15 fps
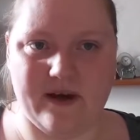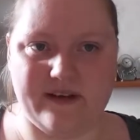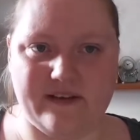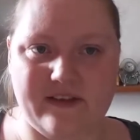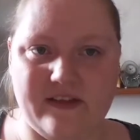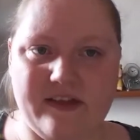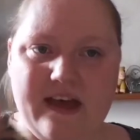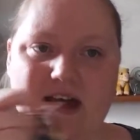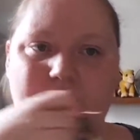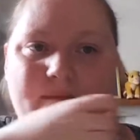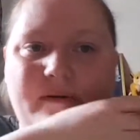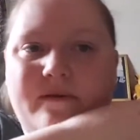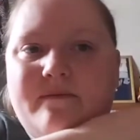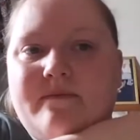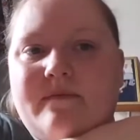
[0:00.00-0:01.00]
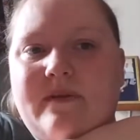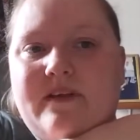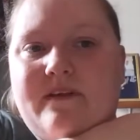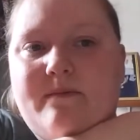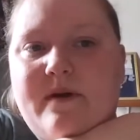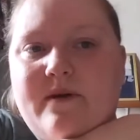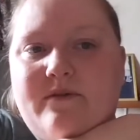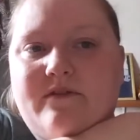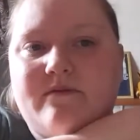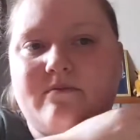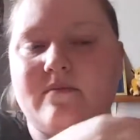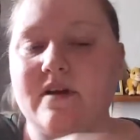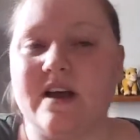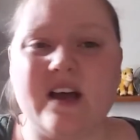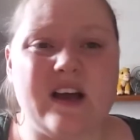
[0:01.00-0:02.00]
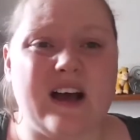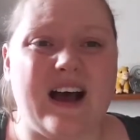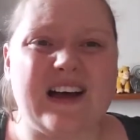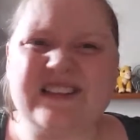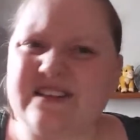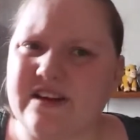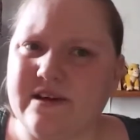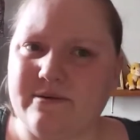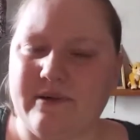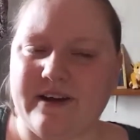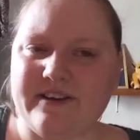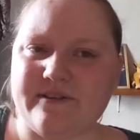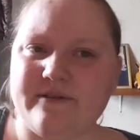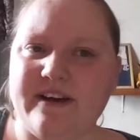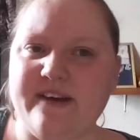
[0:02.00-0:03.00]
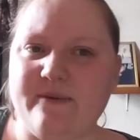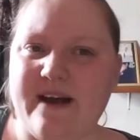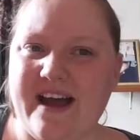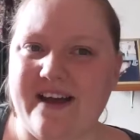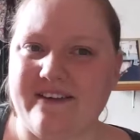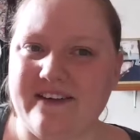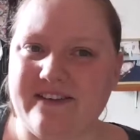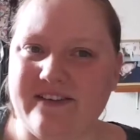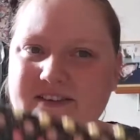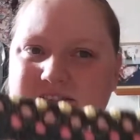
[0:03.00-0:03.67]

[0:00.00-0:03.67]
wider than that, but I suppose, I don't know. I don't really wear, it's